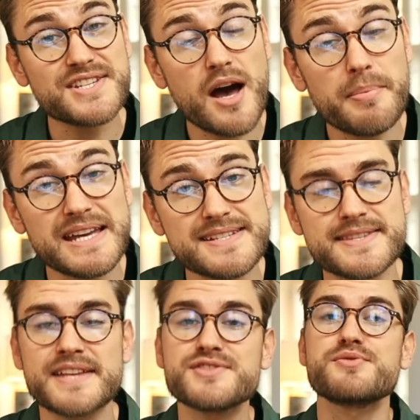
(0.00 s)
job is
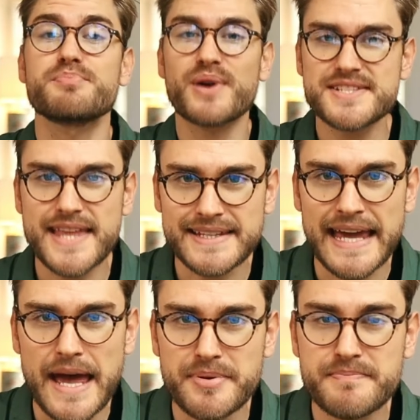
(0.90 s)
then to bridge that
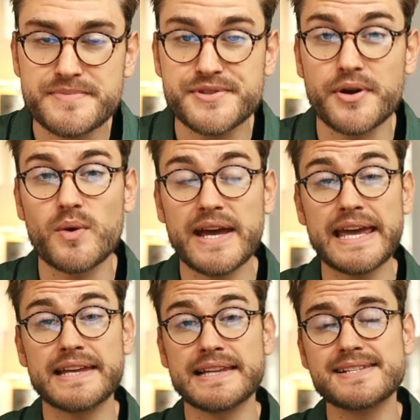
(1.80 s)
gap. So
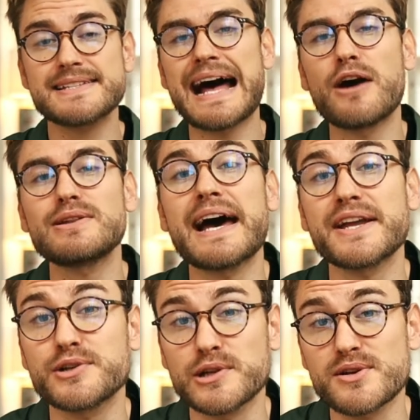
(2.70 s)
a lesson
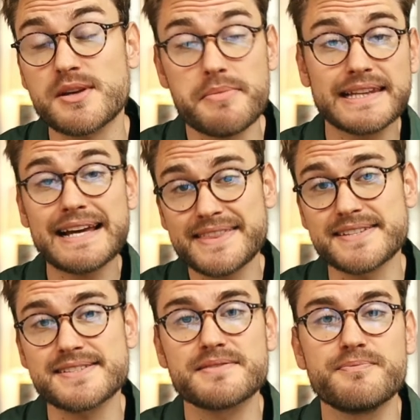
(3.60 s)
outline could look something like
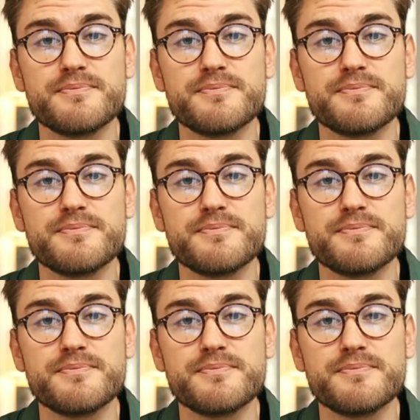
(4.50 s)
this.